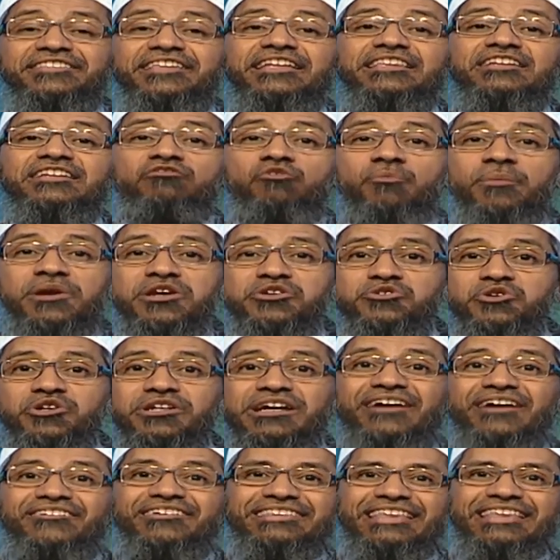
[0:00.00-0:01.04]
that the woman
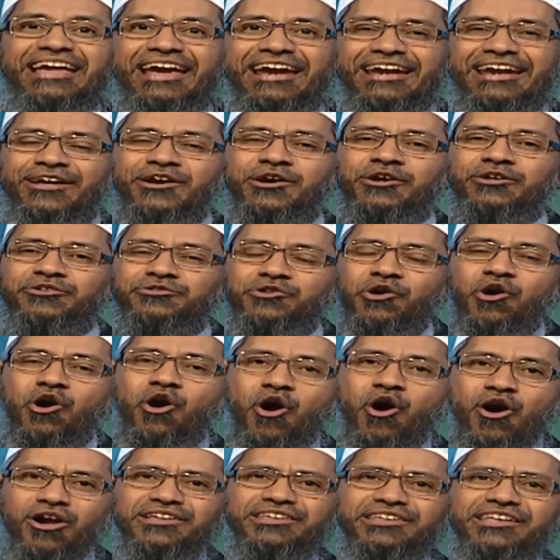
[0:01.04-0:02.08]
should cover the head. So
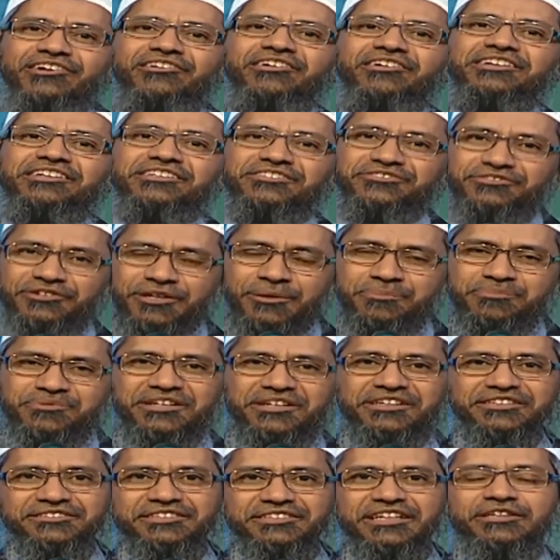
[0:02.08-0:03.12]
all the religious
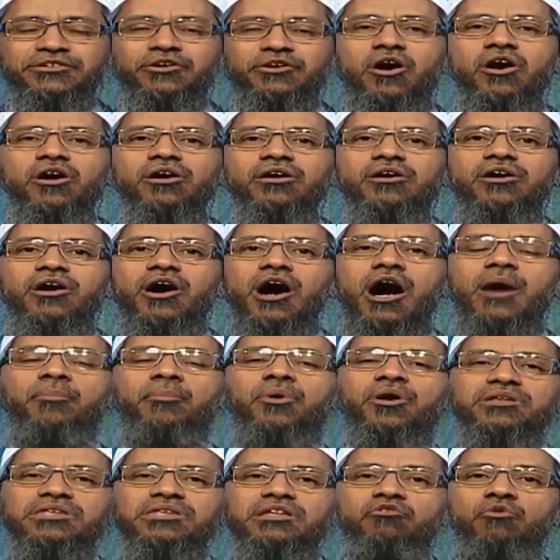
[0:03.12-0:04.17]
scriptures, they talk
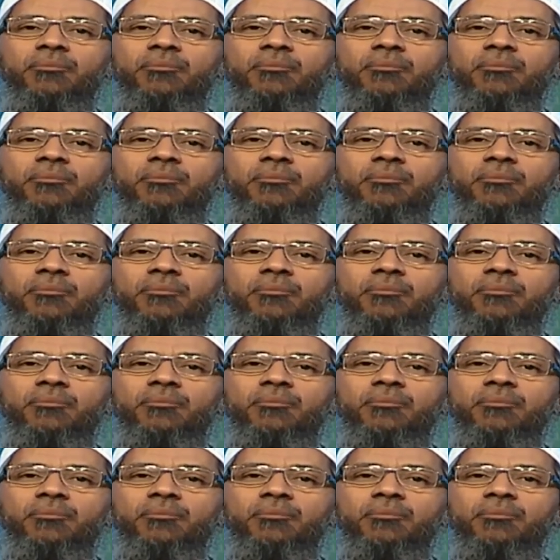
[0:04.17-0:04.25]
about the